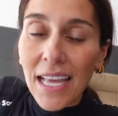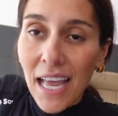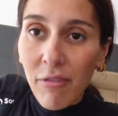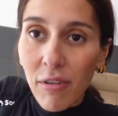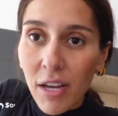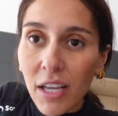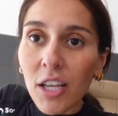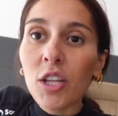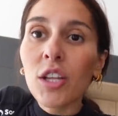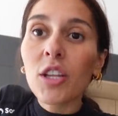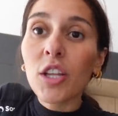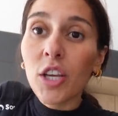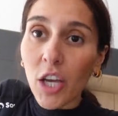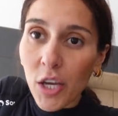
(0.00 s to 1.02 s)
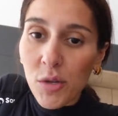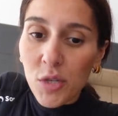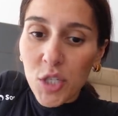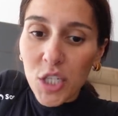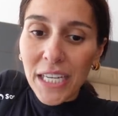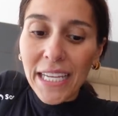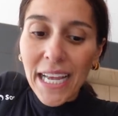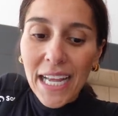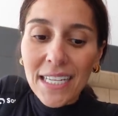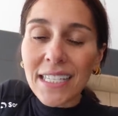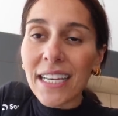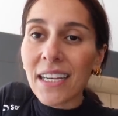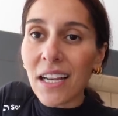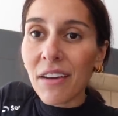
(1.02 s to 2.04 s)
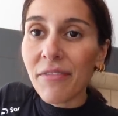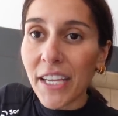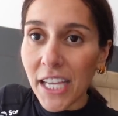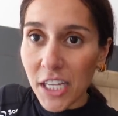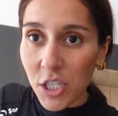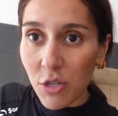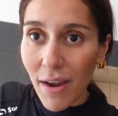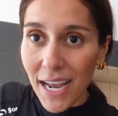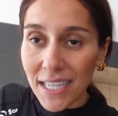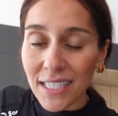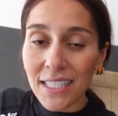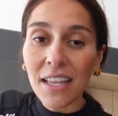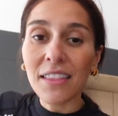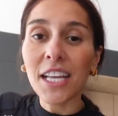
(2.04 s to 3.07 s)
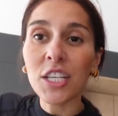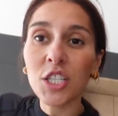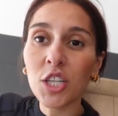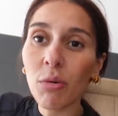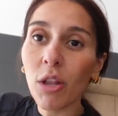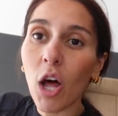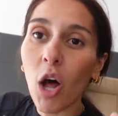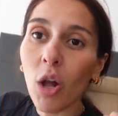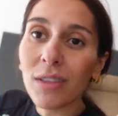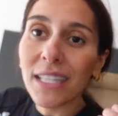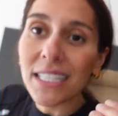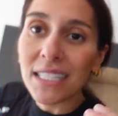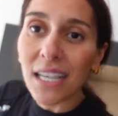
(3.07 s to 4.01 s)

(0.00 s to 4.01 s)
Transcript: Sarah, the coach, gets enough interest, then she will hold this